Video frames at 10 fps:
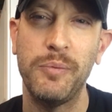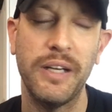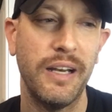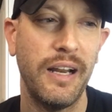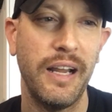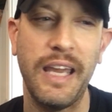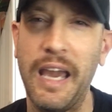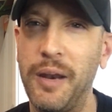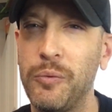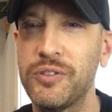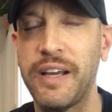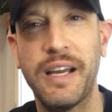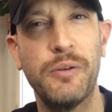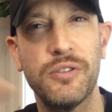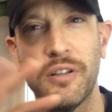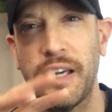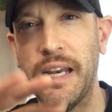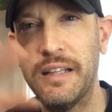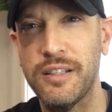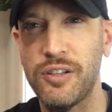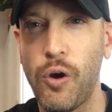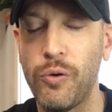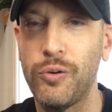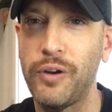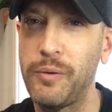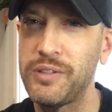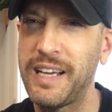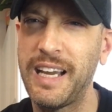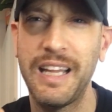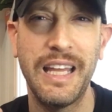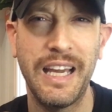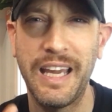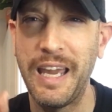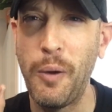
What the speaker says: and again, it was like I was looking at the total, and I was like, I think I could get